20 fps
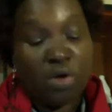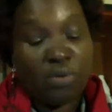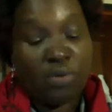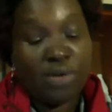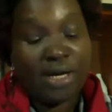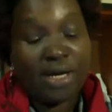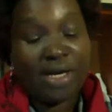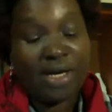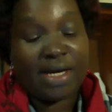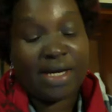
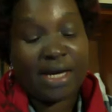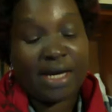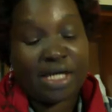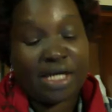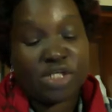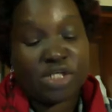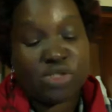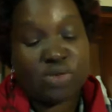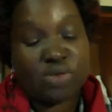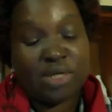we can
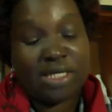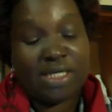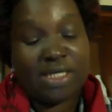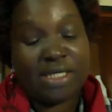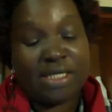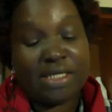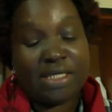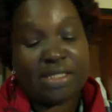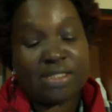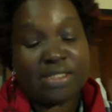
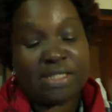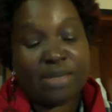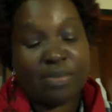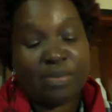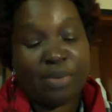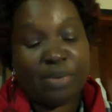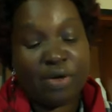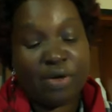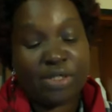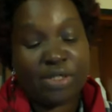actually
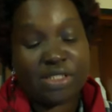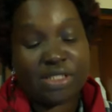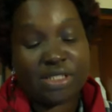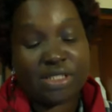support